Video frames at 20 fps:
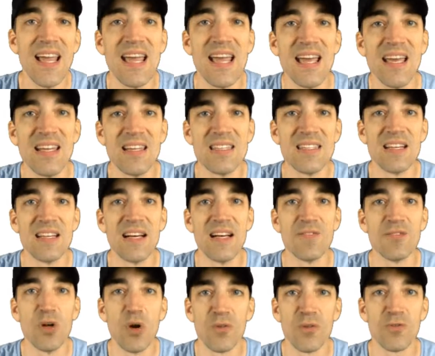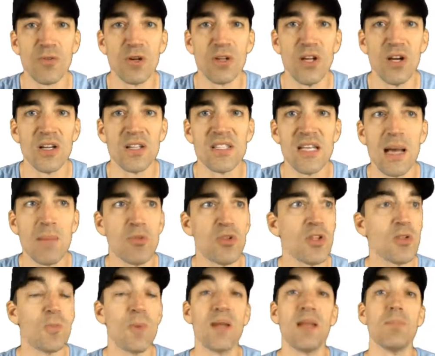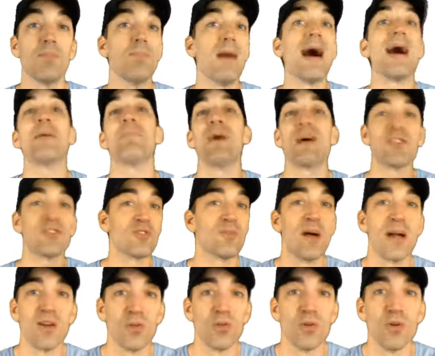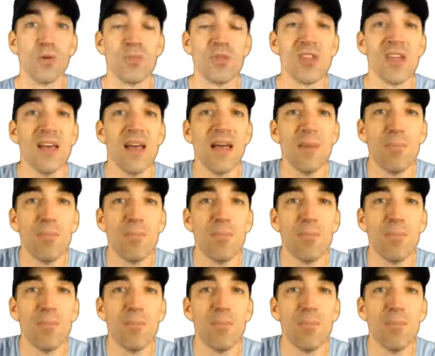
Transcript: and I've known her for a long time. She's been in my mastermind groups,